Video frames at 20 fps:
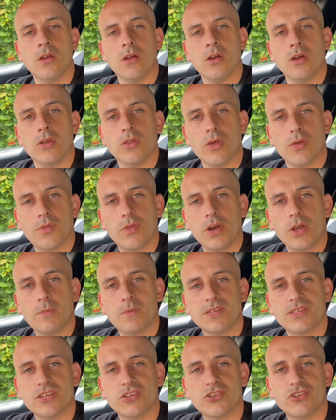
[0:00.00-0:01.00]
The third
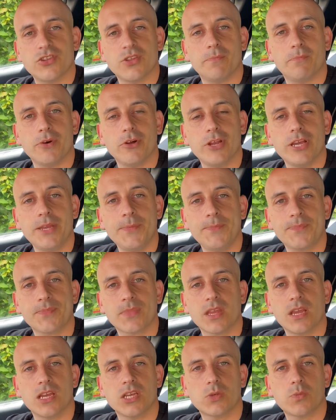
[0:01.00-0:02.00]
position, the bully,
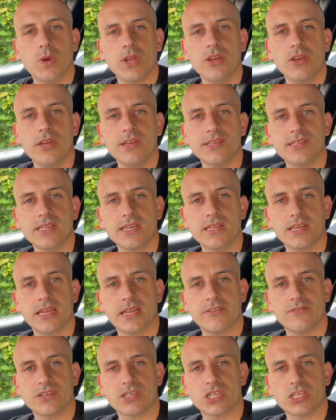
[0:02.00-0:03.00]
is when you can see that
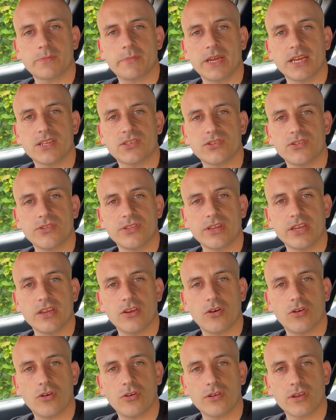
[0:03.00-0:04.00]
there is a space on
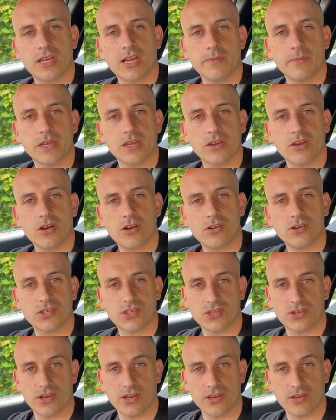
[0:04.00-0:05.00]
the oncoming car
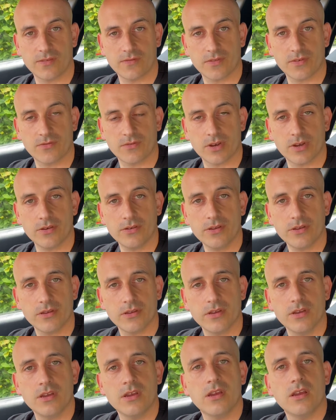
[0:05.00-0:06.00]
side of the road,
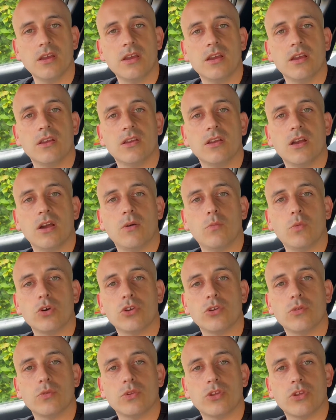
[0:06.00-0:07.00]
and what
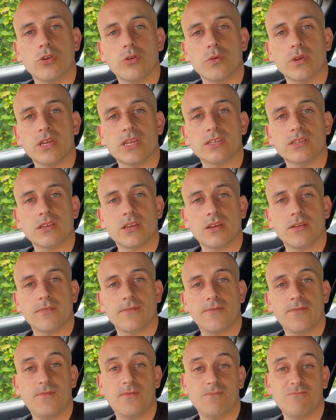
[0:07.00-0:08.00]
you would do is
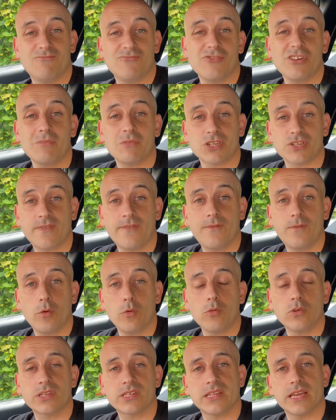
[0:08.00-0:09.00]
pretty much
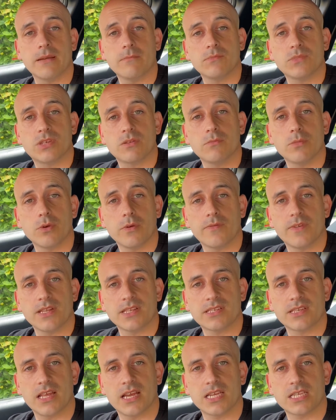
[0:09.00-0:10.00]
force them to move
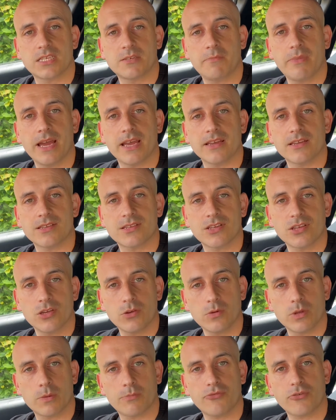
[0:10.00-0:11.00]
into that space. So
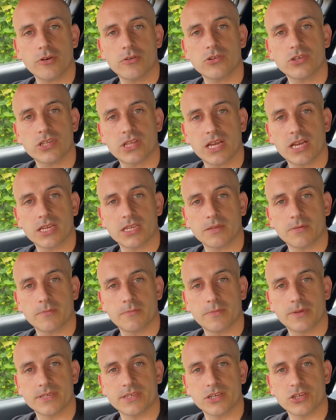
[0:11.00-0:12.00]
you would approach that
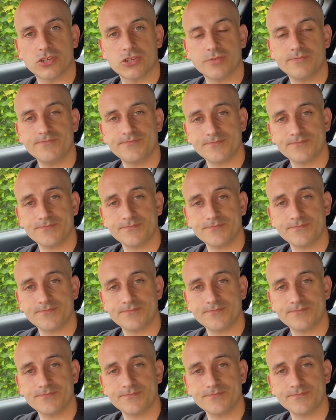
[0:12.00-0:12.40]
position